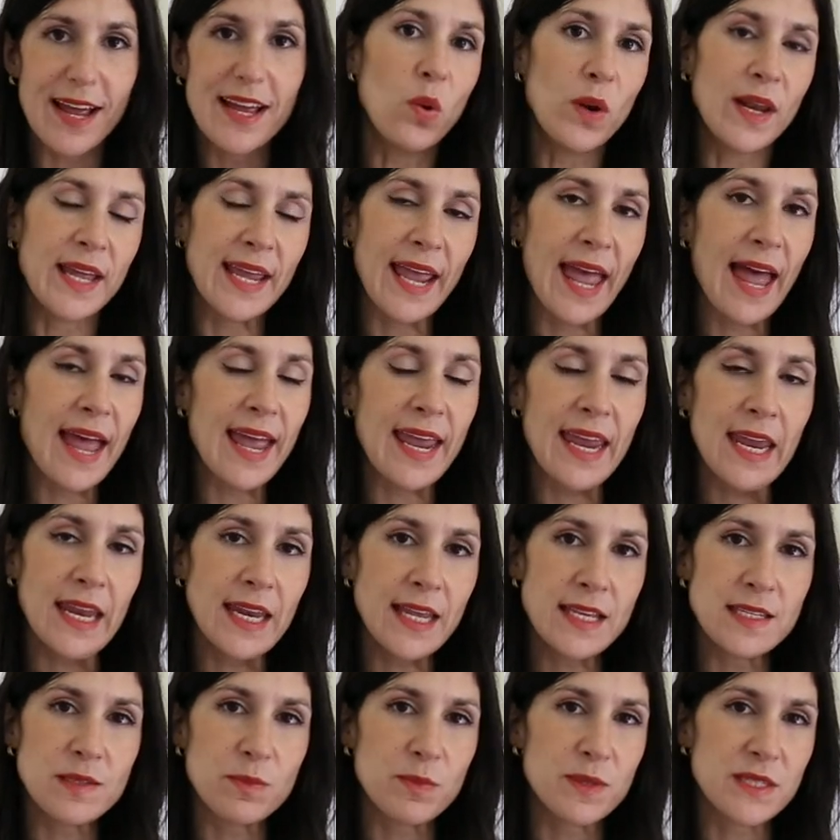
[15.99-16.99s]
calling out
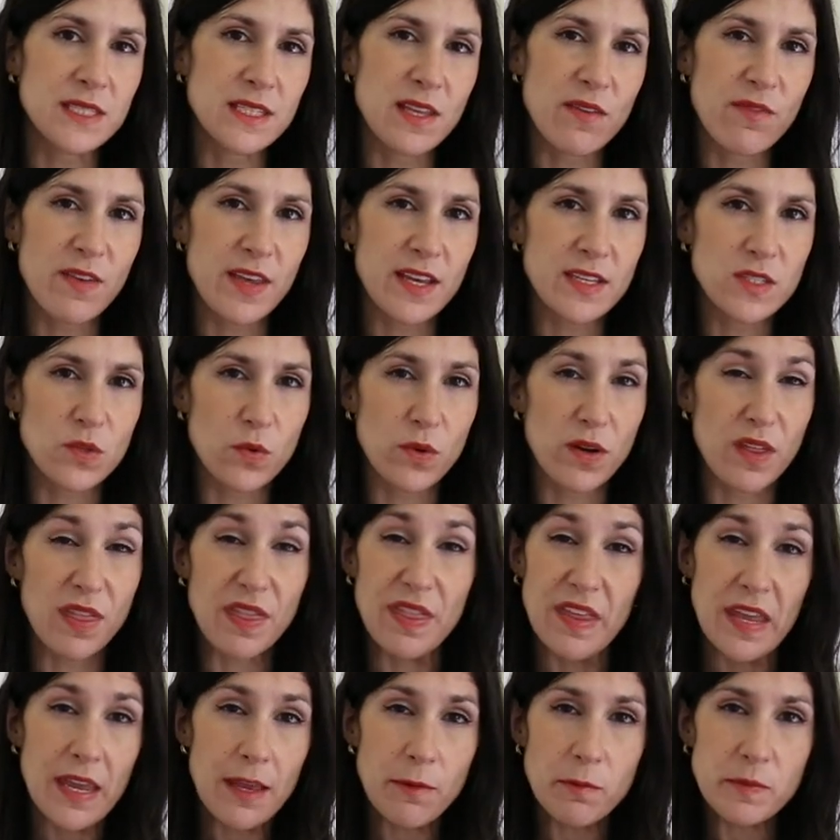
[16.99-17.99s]
any specific sort of
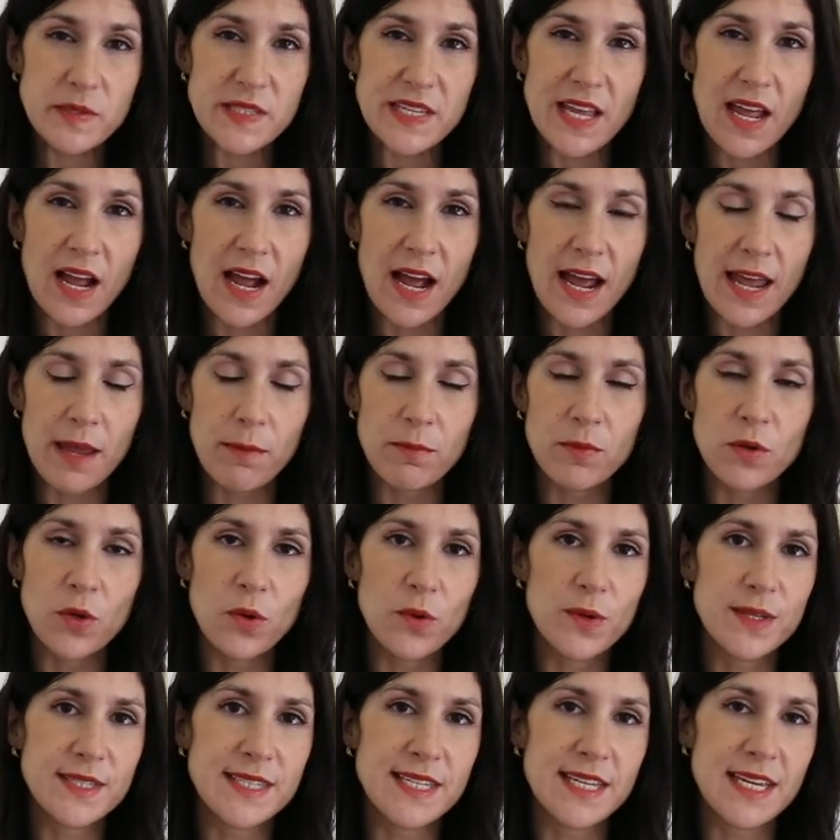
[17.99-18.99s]
themes that I am
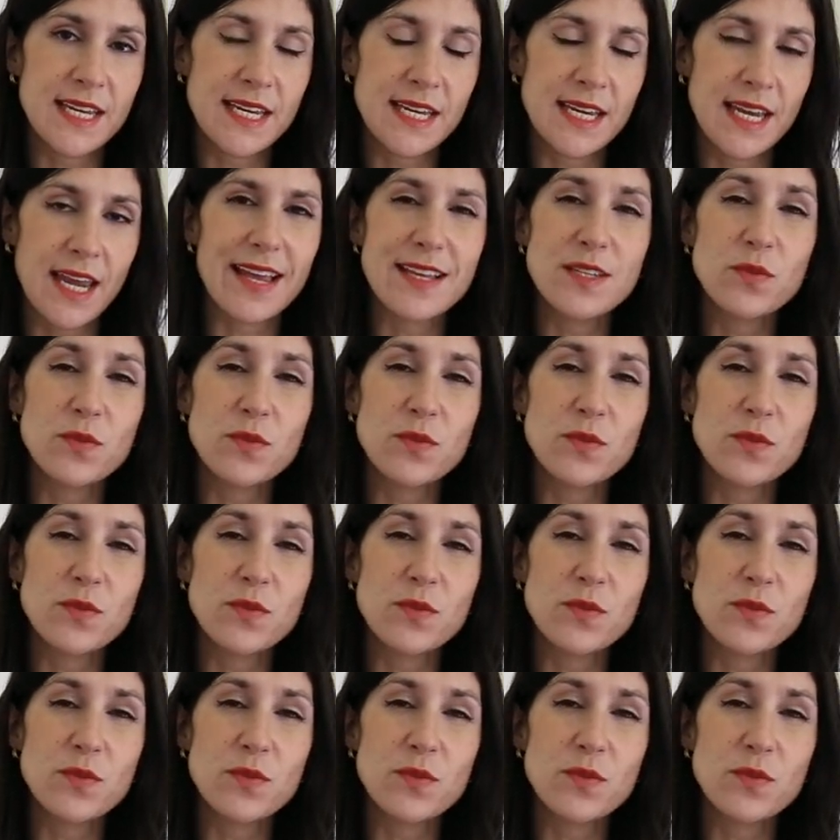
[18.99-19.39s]
noticing,